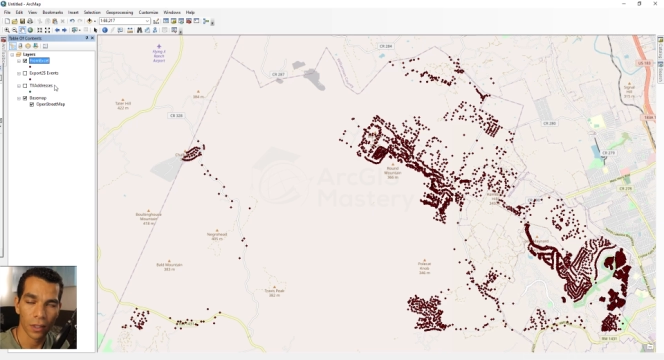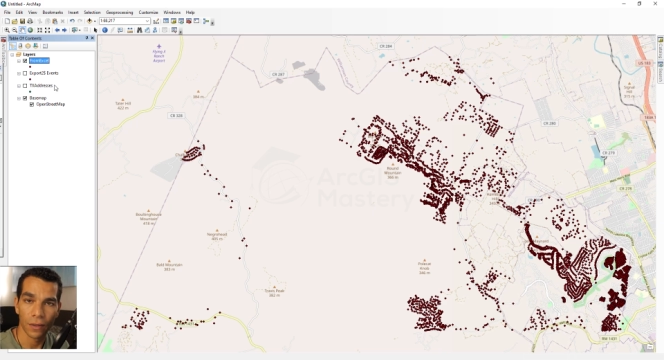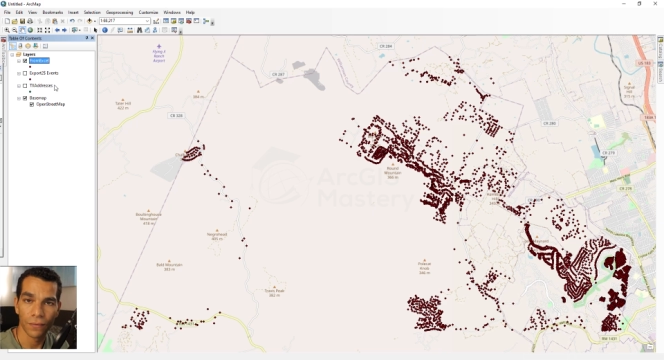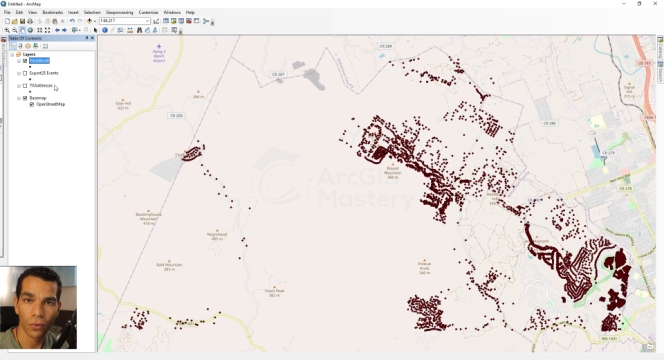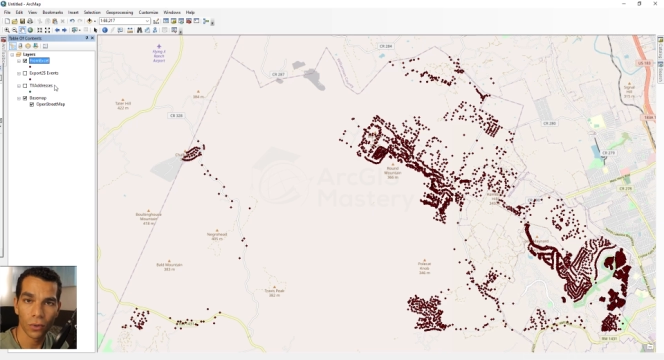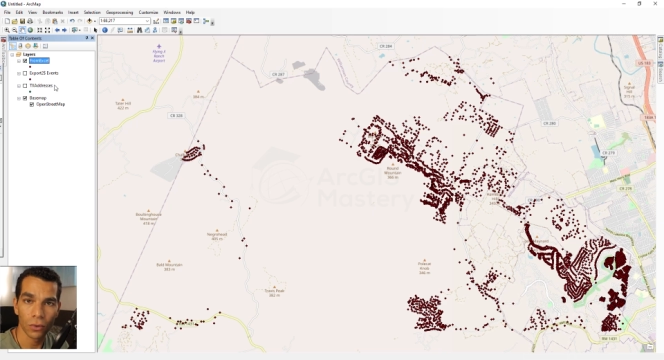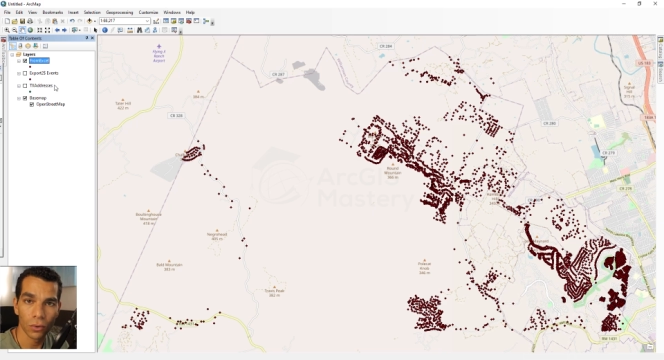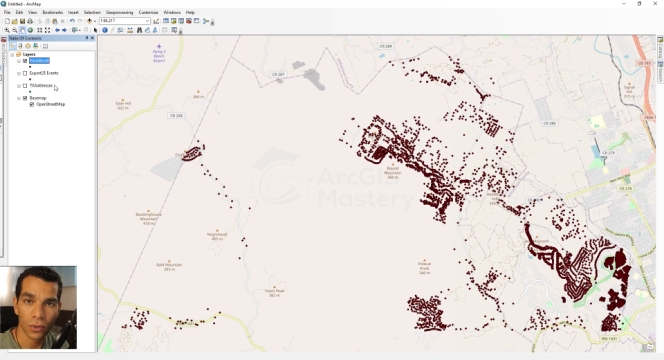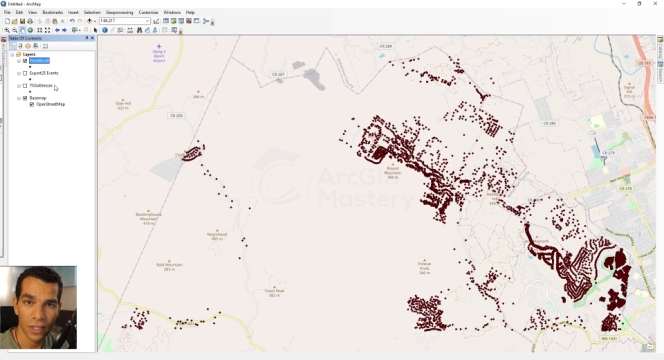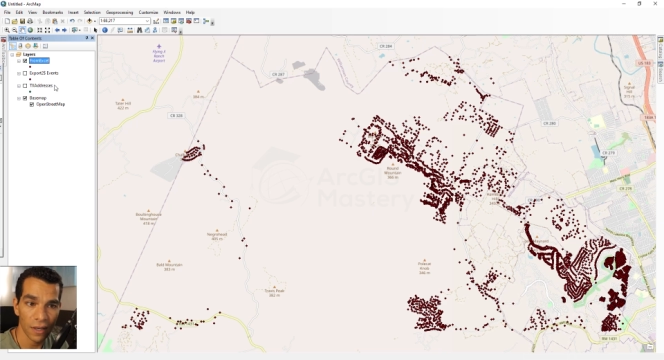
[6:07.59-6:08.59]
If you want to
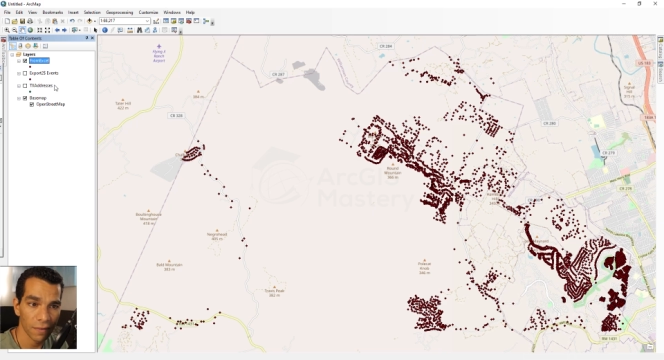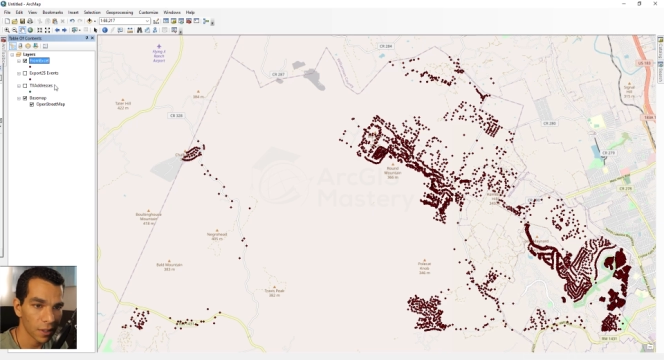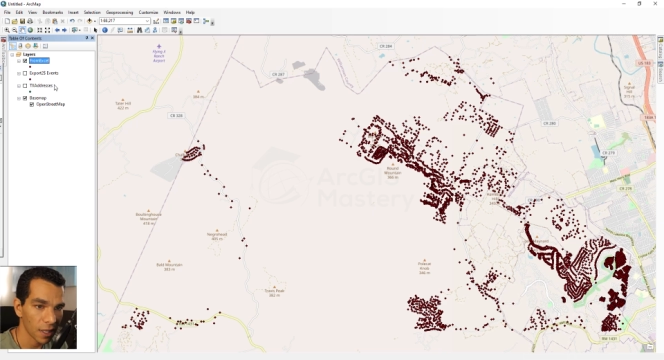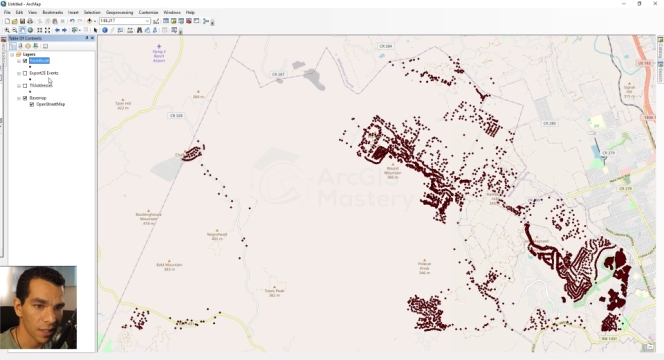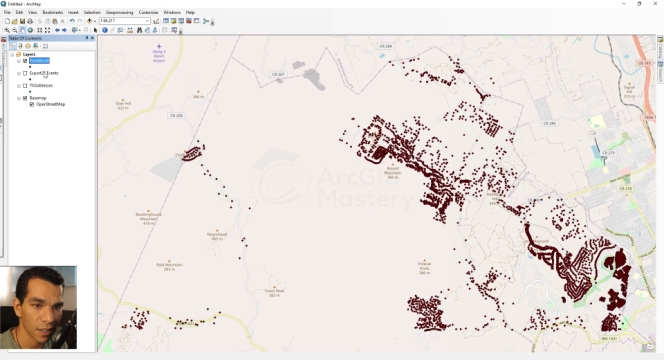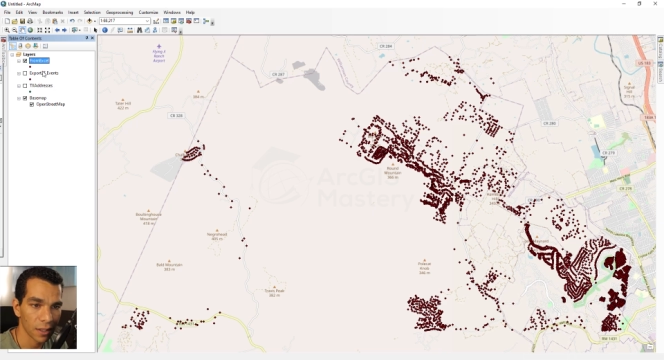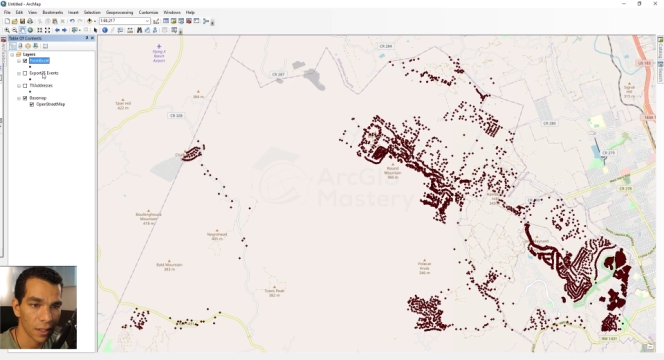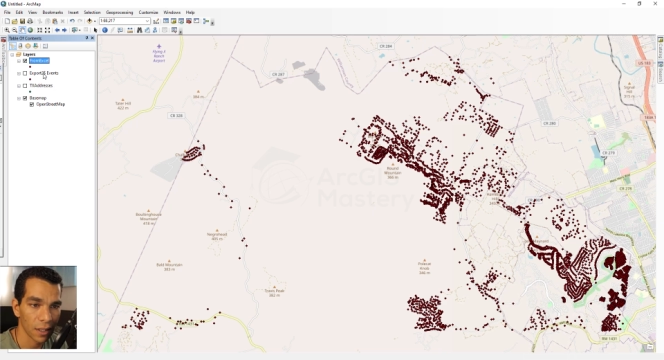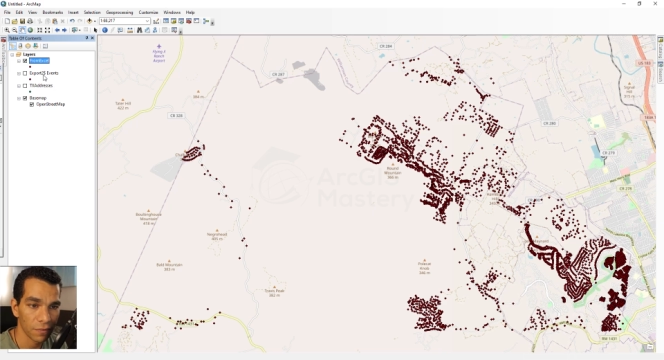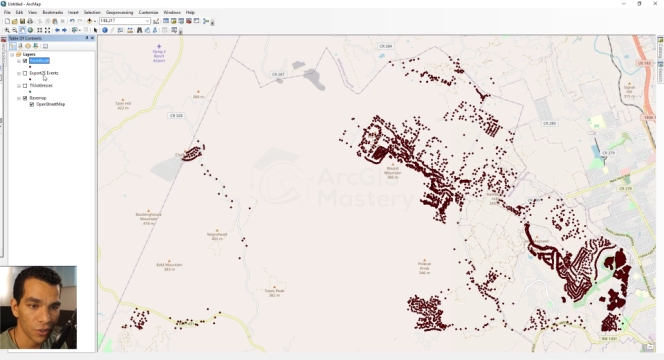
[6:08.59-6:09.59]
save it as
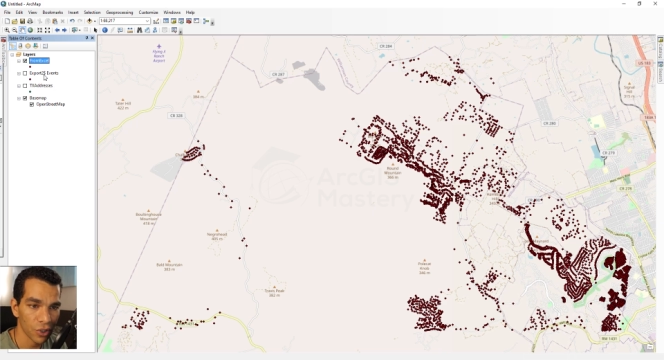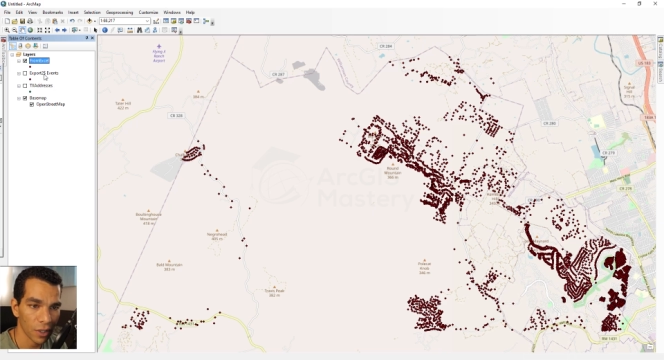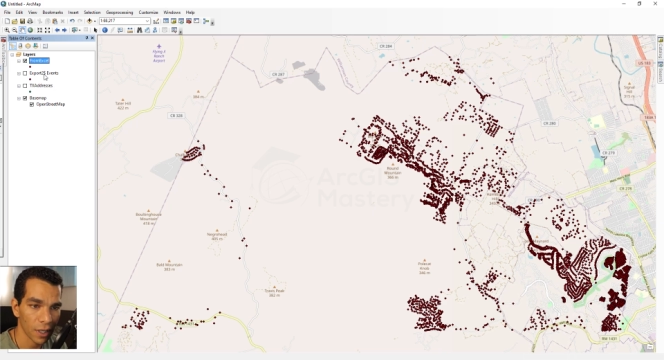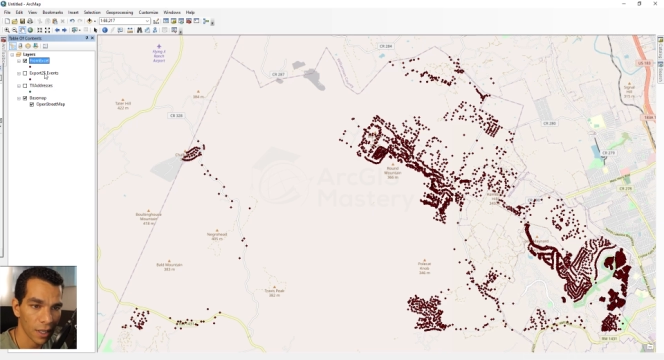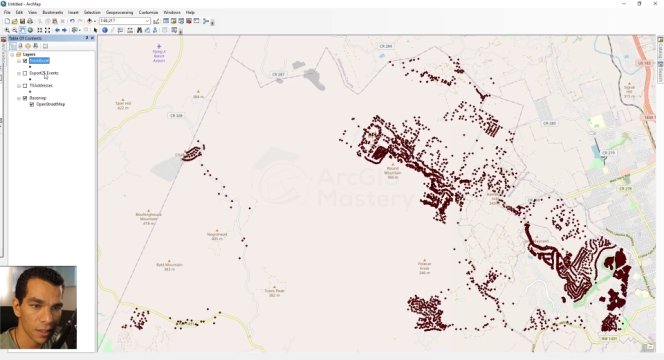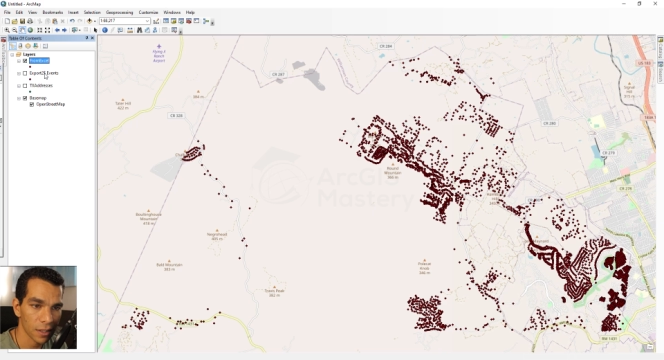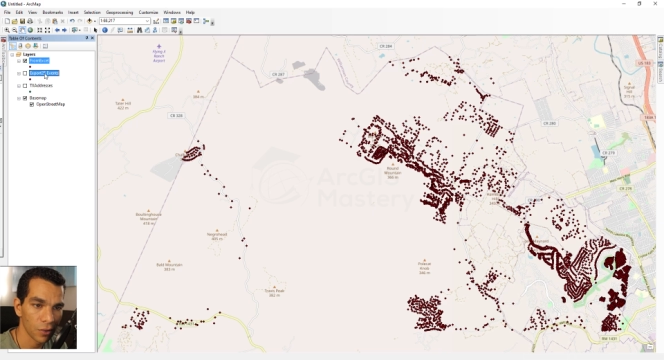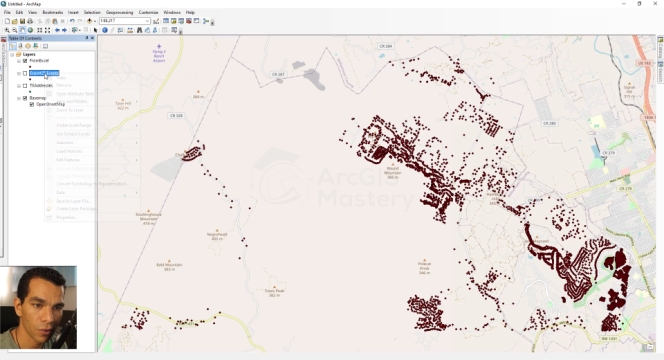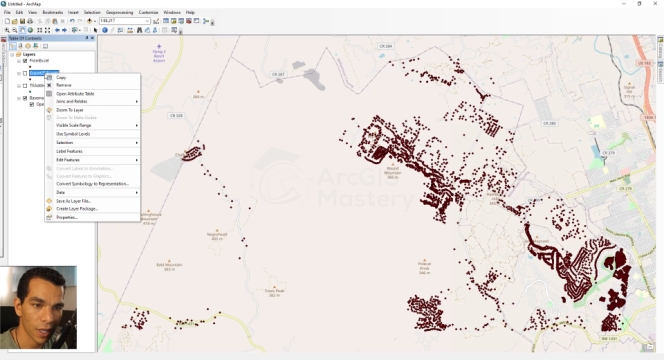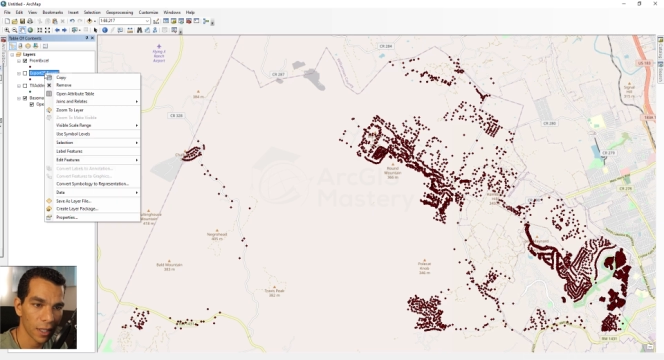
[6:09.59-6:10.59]
a feature class, you
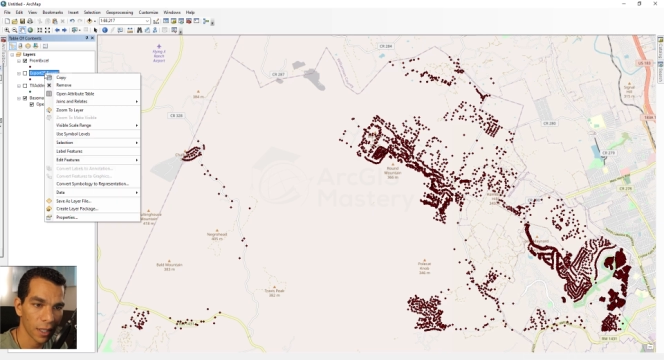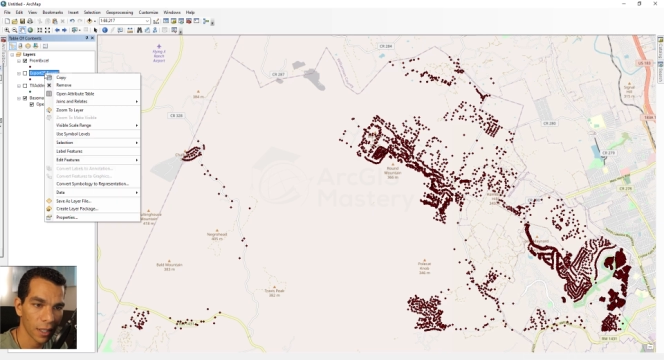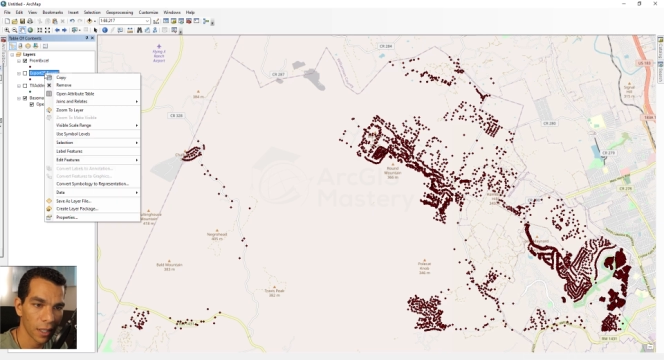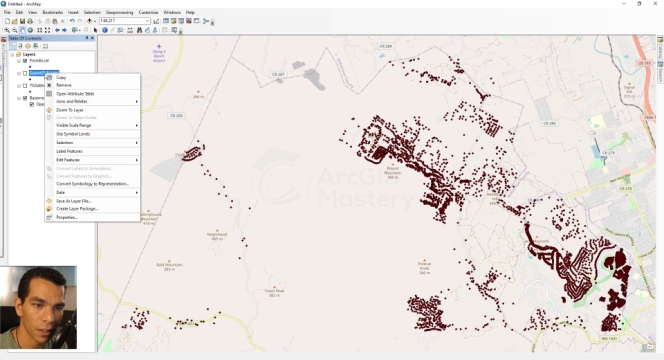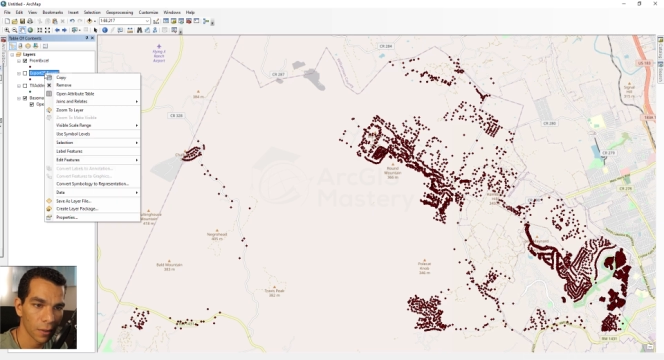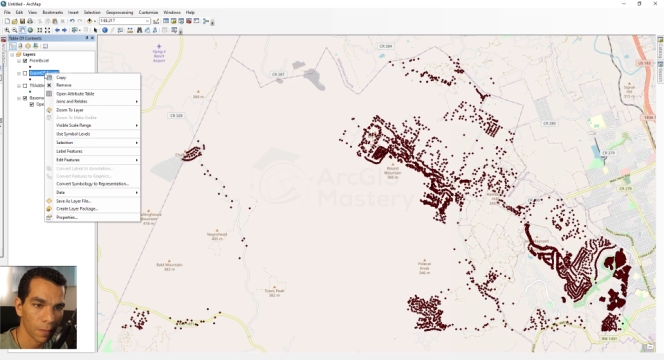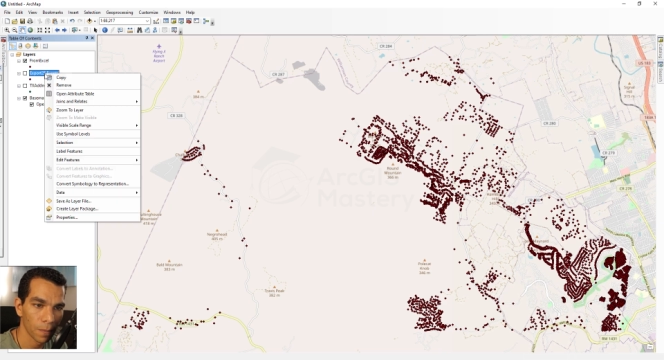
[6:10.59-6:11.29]
right click here